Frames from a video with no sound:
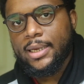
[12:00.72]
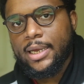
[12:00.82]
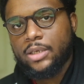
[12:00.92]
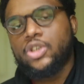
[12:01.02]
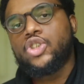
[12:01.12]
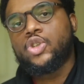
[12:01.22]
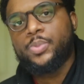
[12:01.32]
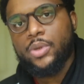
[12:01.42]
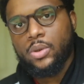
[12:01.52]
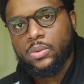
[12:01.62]
and
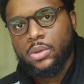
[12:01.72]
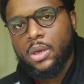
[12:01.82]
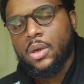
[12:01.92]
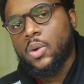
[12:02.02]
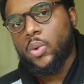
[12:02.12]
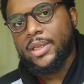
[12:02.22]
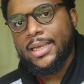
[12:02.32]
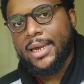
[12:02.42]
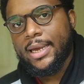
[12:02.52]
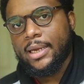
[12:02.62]
dispute with
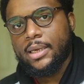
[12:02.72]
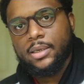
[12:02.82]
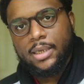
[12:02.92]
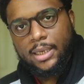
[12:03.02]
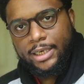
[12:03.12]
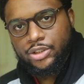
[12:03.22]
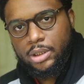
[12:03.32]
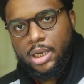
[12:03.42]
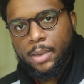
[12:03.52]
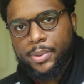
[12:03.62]
a collection
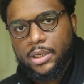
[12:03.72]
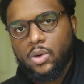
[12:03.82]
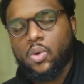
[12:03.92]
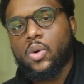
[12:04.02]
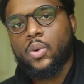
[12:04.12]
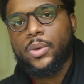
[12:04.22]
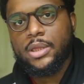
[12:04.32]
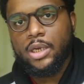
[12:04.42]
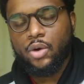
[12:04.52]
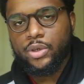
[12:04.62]
company or with
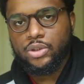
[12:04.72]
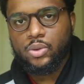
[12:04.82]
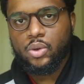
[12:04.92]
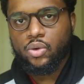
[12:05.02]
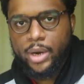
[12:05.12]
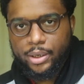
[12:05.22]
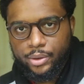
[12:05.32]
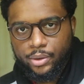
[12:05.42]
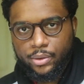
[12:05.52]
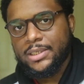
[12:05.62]
the original
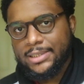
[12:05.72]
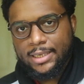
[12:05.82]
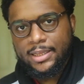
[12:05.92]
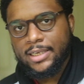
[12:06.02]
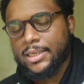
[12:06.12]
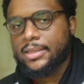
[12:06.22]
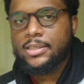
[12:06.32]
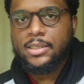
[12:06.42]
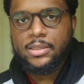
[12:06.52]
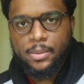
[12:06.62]
creditor, saying things like
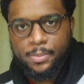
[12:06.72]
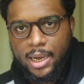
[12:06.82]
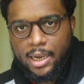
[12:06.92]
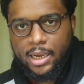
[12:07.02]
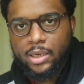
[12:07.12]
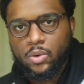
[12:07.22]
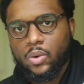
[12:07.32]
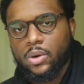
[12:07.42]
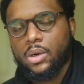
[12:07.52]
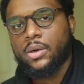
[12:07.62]
this isn't mine,
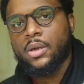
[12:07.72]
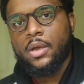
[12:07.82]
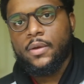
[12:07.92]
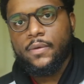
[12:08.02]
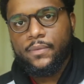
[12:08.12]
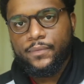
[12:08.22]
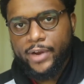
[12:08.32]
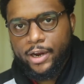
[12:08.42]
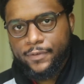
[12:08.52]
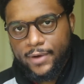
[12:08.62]
or
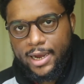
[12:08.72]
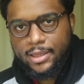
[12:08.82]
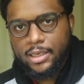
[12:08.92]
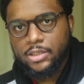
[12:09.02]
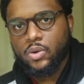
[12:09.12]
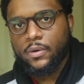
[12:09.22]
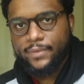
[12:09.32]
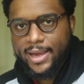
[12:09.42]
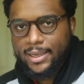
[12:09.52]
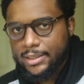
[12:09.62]
verify this or
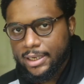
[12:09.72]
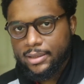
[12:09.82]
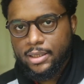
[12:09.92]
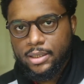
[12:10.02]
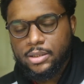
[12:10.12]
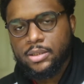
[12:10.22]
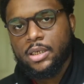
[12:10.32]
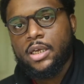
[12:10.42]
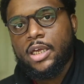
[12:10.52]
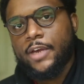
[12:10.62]
validate this,
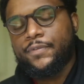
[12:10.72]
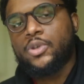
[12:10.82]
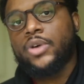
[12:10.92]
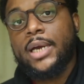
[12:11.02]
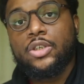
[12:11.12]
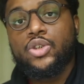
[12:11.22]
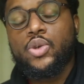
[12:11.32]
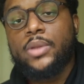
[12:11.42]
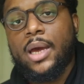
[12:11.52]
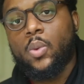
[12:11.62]
if you try to do
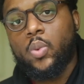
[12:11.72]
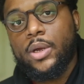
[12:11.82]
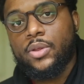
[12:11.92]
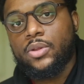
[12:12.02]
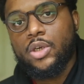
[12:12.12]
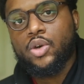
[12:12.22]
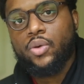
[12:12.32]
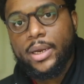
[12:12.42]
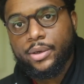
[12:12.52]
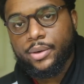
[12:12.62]
that with the
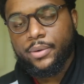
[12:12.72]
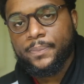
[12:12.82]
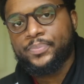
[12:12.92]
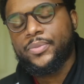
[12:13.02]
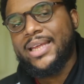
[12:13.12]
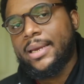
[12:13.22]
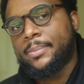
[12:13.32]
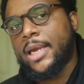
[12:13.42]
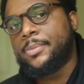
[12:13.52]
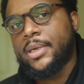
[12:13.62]
creditor, they
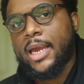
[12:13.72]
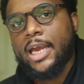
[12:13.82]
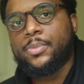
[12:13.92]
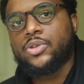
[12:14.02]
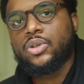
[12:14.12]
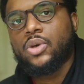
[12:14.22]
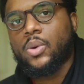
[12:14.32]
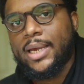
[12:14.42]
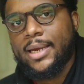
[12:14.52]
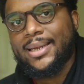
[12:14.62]
may be able to go
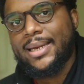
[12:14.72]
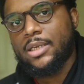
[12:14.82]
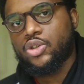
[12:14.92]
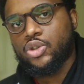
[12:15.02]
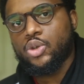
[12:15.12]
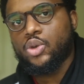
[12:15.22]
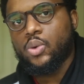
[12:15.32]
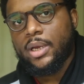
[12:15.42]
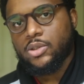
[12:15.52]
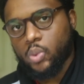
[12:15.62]
ahead and sue you
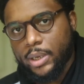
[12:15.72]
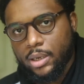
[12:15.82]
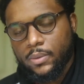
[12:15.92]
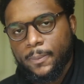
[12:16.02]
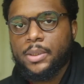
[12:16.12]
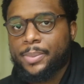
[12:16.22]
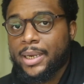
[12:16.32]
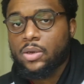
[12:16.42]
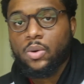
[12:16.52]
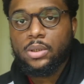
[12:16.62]
as well,
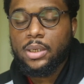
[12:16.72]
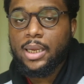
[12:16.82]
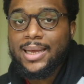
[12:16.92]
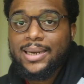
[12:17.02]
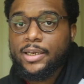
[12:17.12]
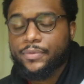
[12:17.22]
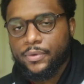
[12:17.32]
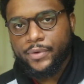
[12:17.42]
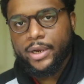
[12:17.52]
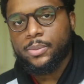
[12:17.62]
depending on a lot of different
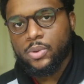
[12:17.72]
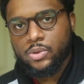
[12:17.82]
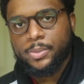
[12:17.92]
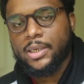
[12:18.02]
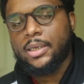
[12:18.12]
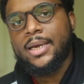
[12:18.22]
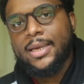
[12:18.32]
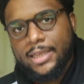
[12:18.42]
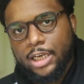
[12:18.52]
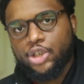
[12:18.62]
variables, but
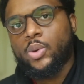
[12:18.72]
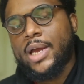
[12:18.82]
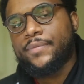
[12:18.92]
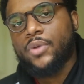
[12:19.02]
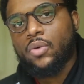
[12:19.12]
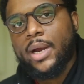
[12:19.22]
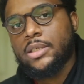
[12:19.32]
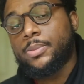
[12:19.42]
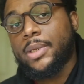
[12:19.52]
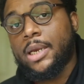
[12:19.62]
they do have the right
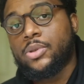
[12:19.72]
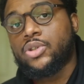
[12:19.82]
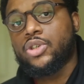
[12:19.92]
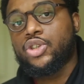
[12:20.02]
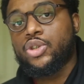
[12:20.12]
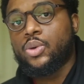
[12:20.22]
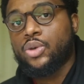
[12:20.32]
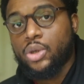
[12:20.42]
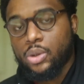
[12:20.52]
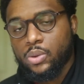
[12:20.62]
to be able to sue
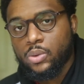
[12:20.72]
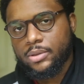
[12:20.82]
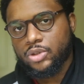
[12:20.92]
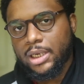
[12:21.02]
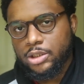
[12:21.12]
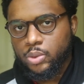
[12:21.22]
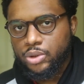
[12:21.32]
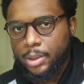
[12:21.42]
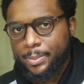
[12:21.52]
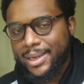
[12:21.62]
you. So I just want you
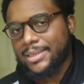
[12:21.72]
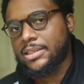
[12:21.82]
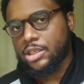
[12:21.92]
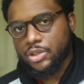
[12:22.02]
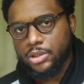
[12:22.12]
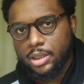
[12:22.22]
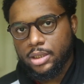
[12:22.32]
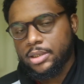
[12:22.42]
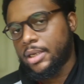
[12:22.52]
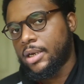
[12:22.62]
to pay attention to
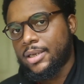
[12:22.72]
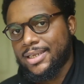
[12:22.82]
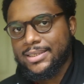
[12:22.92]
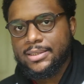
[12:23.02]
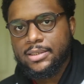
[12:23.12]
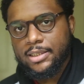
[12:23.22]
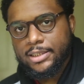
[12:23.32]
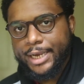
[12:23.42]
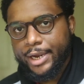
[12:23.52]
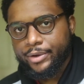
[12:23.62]
this. This isn't to
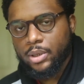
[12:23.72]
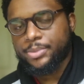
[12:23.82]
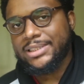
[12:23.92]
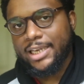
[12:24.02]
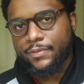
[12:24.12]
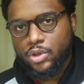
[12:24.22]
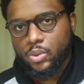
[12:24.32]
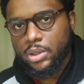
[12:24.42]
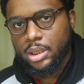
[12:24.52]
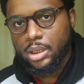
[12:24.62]
scare you. I'm just giving you
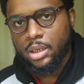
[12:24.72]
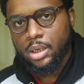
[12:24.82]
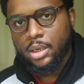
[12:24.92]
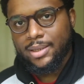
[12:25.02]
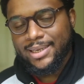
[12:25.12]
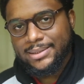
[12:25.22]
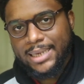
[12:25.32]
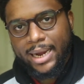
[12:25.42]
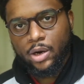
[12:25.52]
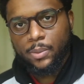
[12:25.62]
the
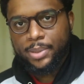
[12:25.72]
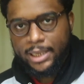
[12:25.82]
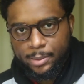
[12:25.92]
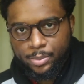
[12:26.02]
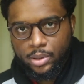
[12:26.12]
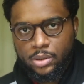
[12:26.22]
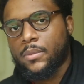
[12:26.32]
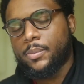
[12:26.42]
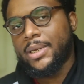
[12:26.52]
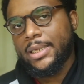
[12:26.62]
entire playbook,
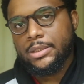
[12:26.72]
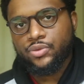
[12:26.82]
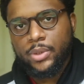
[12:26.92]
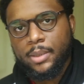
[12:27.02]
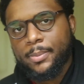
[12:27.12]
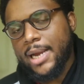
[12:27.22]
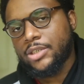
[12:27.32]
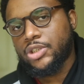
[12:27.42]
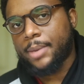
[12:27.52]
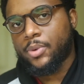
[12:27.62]
but it's really my
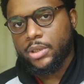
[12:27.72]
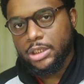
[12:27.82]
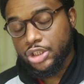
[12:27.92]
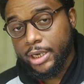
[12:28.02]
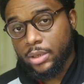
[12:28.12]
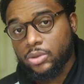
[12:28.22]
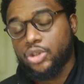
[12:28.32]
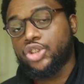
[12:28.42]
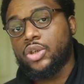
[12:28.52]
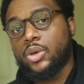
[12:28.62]
job on this channel to
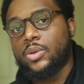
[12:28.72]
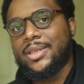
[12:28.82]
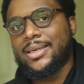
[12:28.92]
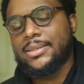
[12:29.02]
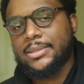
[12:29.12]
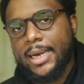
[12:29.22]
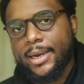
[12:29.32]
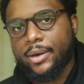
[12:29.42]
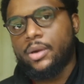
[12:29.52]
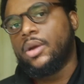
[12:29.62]
show you the
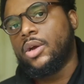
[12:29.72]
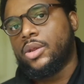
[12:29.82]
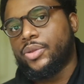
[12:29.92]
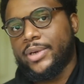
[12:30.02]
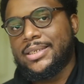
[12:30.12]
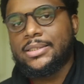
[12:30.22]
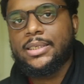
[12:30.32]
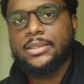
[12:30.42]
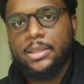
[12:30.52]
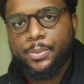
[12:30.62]
entire
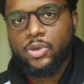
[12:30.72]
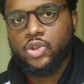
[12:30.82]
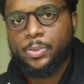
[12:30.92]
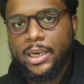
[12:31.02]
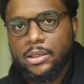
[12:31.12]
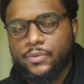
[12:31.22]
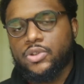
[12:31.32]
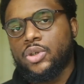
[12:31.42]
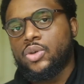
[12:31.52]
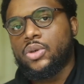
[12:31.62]
360 perspective so
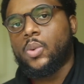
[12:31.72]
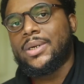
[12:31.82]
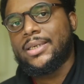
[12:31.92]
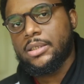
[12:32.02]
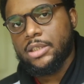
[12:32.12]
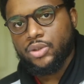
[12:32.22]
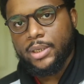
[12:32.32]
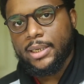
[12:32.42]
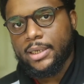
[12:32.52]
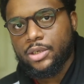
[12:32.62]
you know what it is that you're
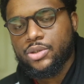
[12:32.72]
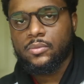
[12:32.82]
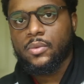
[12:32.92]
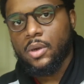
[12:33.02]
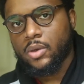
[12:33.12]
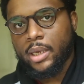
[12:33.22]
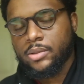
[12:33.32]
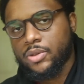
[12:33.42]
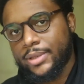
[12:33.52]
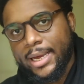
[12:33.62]
getting into. Okay,
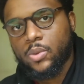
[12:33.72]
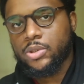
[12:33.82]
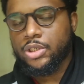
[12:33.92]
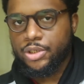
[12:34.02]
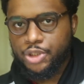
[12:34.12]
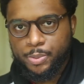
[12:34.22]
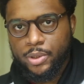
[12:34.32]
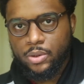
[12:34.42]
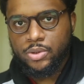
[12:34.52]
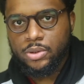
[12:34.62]
so that was the
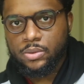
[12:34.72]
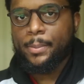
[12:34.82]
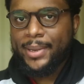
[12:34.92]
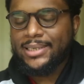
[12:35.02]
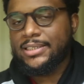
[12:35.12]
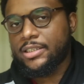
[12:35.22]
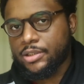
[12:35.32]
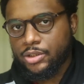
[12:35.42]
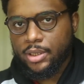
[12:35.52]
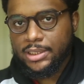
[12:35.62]
disputes. Pay attention
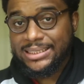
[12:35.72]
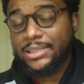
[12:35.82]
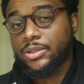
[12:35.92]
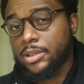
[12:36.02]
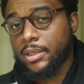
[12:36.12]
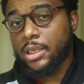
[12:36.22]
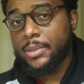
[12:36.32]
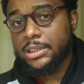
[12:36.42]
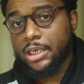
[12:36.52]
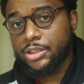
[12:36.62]
to the statutes of
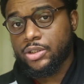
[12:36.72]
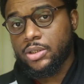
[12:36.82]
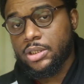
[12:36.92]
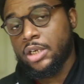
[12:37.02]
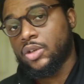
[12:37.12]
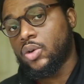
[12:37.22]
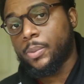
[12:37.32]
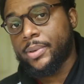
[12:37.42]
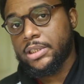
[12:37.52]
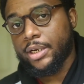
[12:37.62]
limitations in your
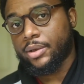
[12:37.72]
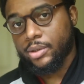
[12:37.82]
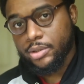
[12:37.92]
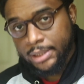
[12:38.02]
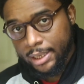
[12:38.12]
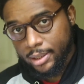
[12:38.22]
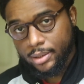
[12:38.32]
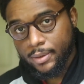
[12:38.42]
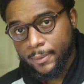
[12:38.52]
particular state.